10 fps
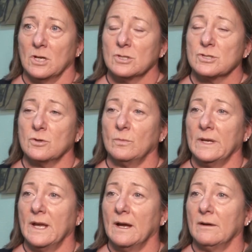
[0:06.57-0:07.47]
So
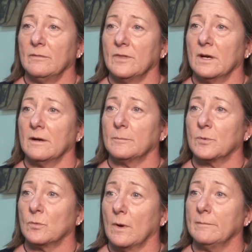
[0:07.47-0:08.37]
we have the
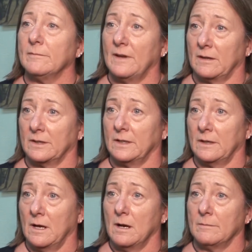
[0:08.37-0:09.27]
Pahrump Valley
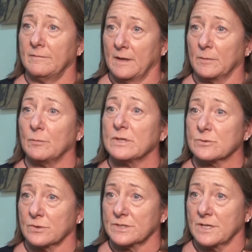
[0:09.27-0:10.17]
Family
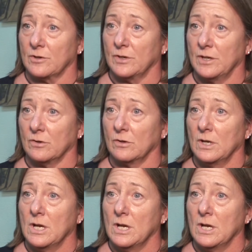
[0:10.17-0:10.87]
Resource Center here.